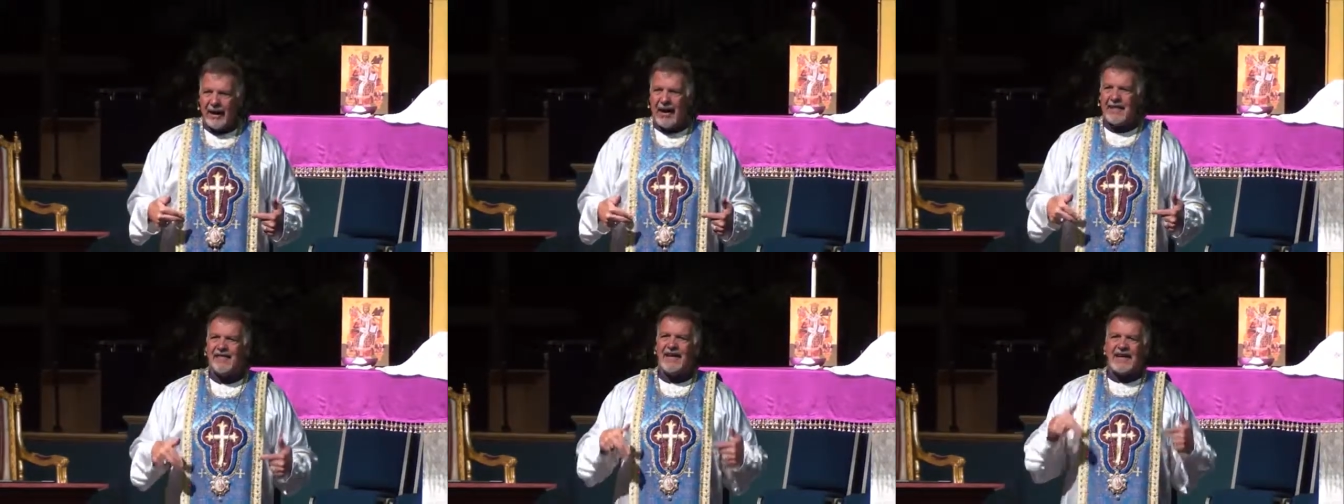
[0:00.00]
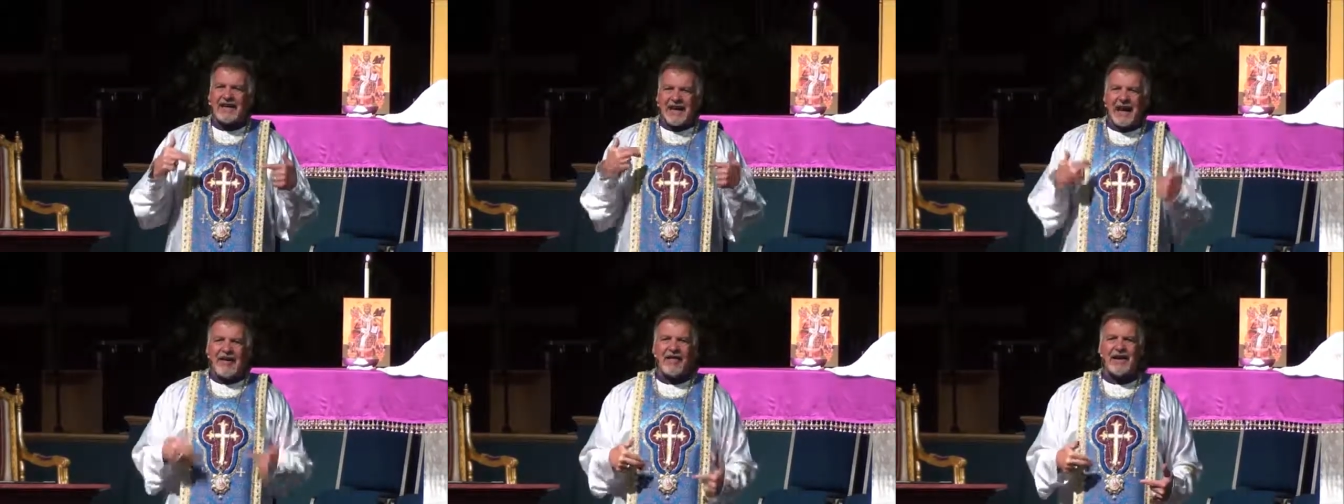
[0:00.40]
and the
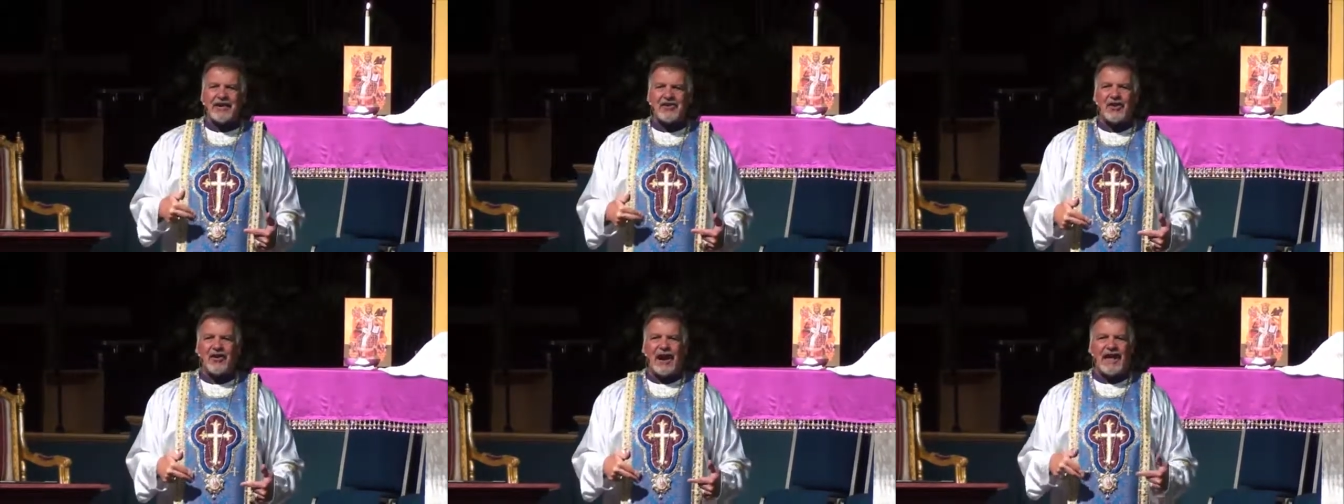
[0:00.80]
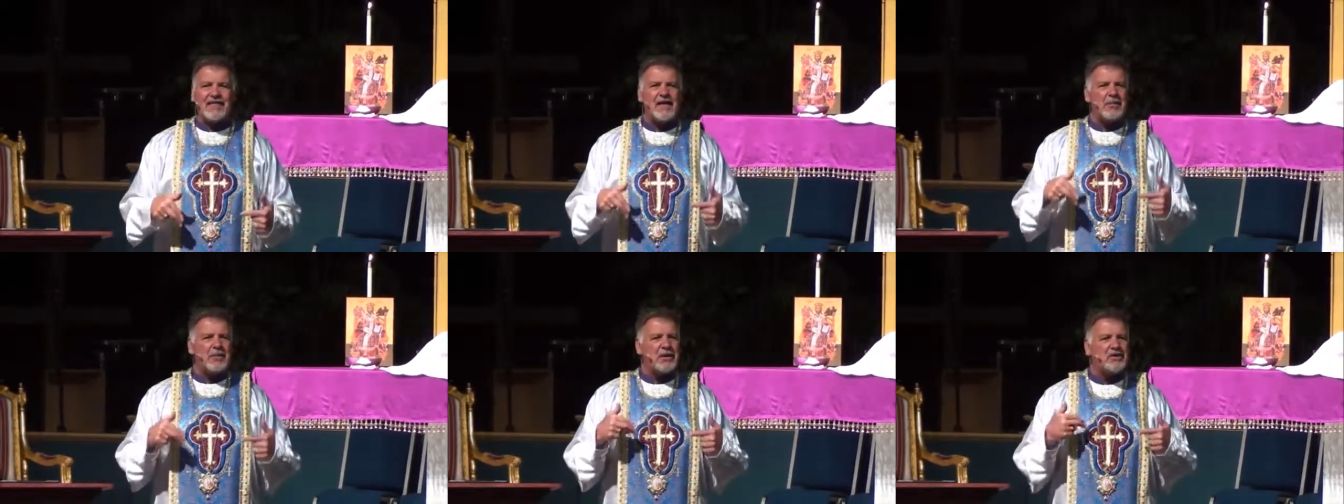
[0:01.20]
character
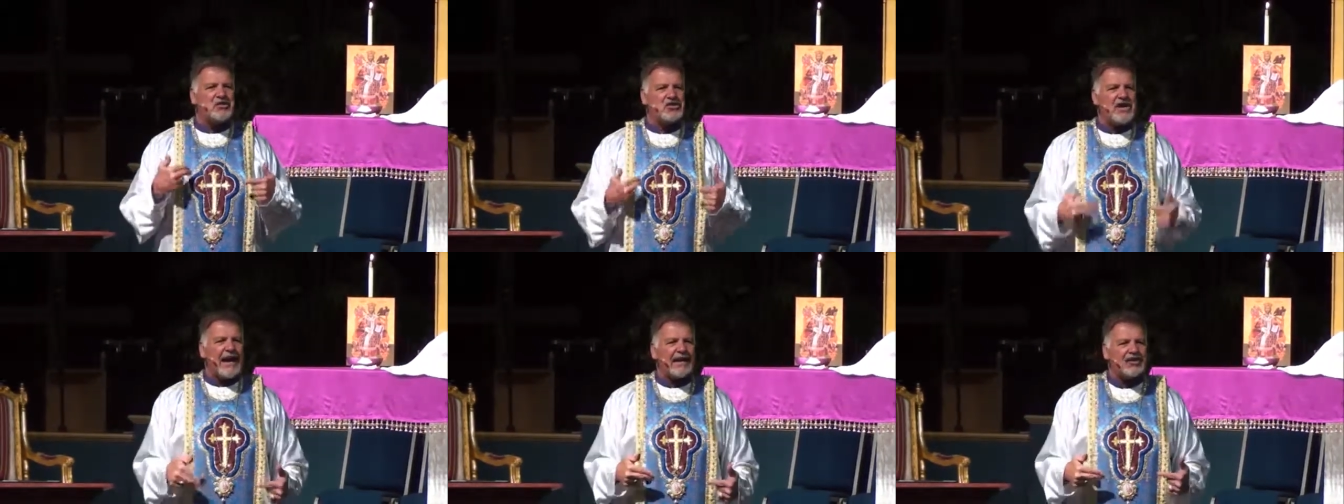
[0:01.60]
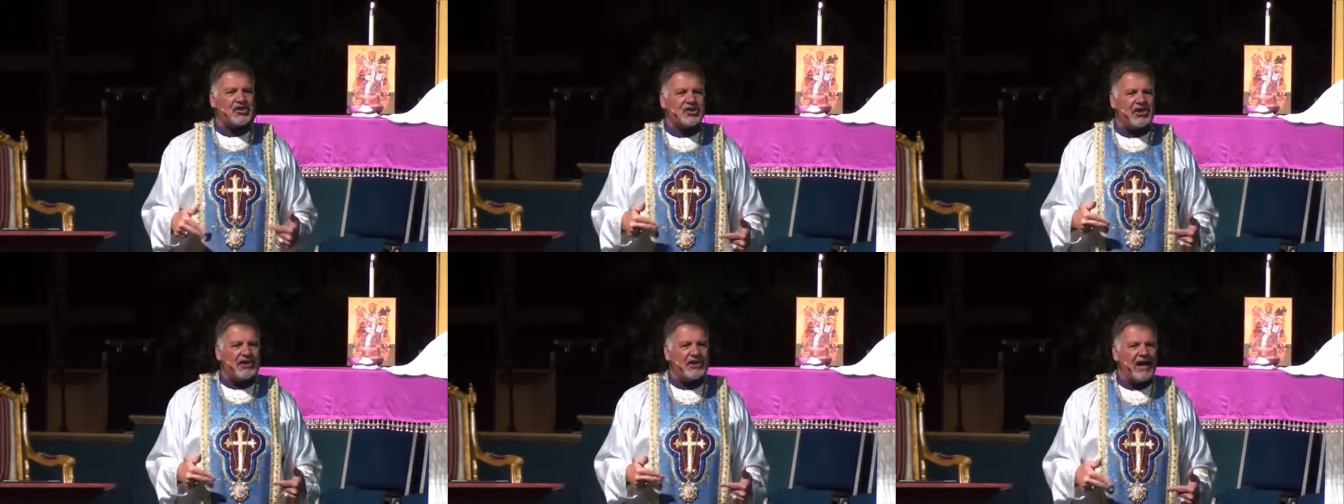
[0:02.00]
and the
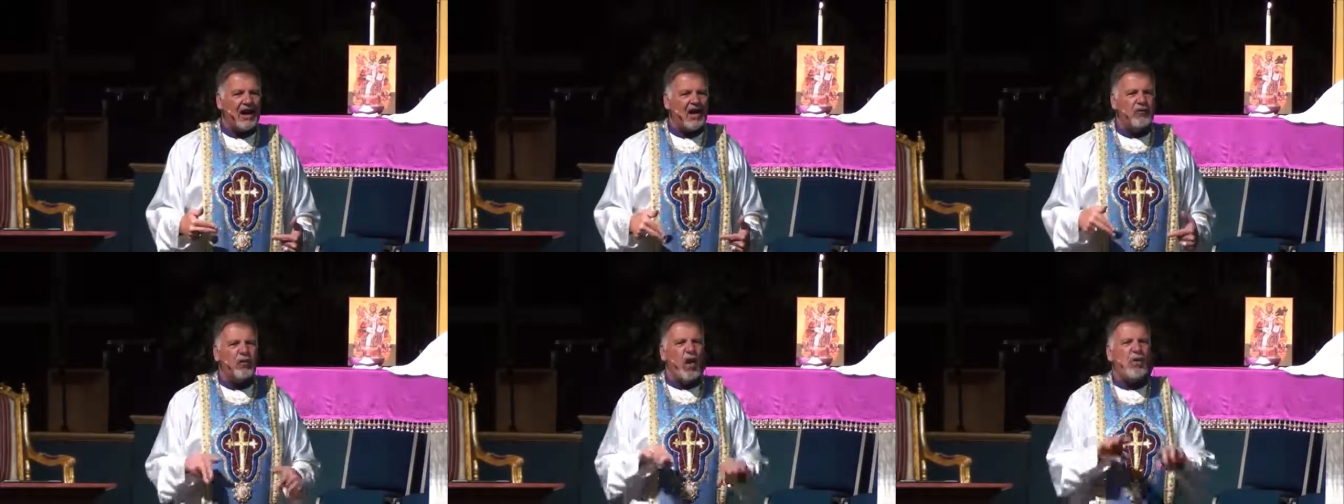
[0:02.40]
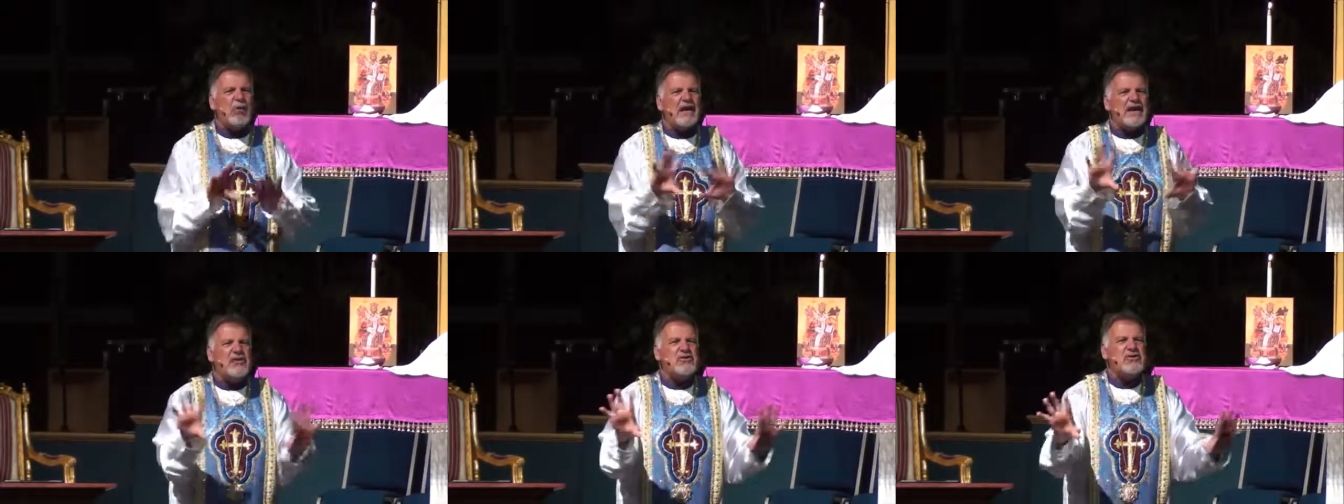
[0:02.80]
projection of what
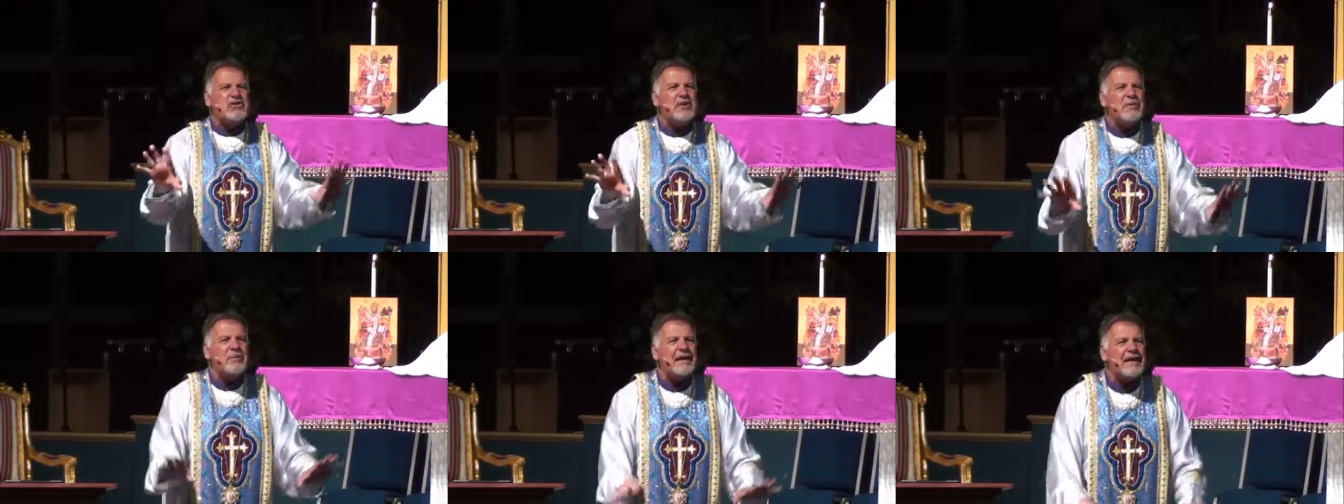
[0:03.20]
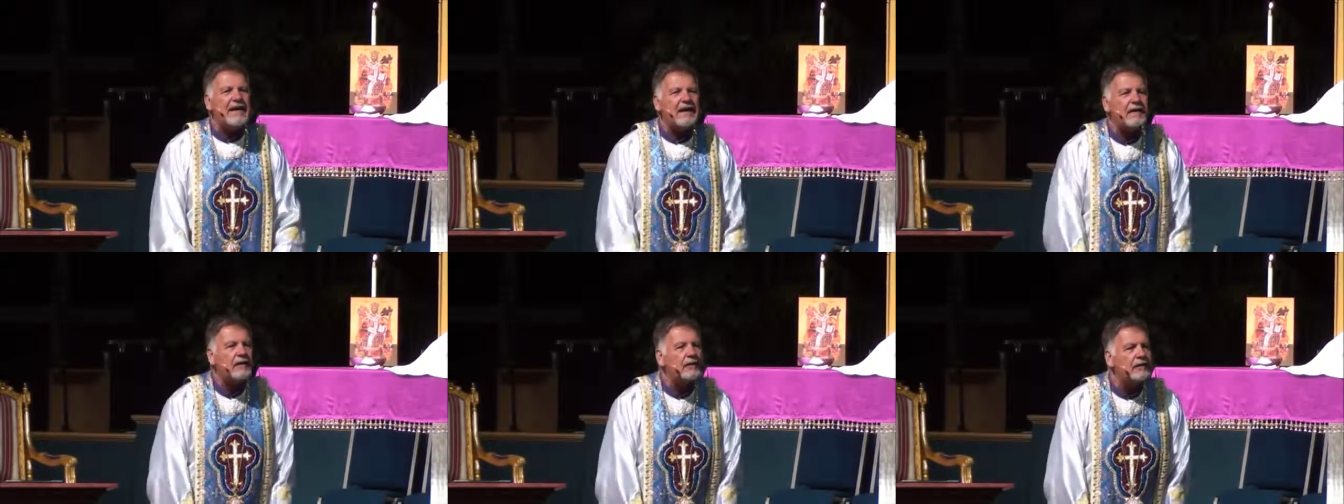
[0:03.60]
we used to
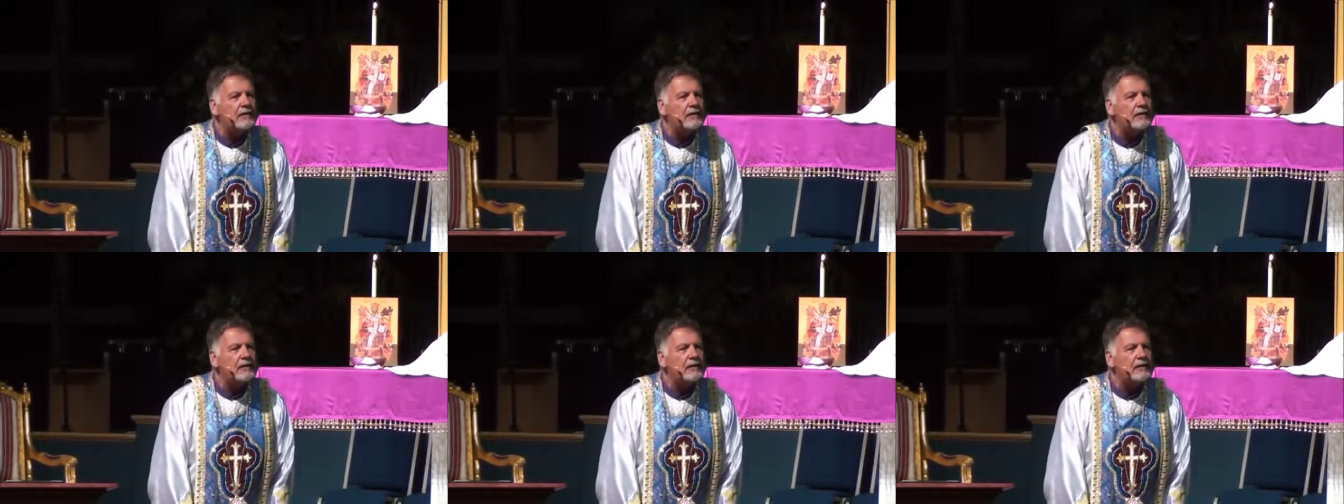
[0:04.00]
be.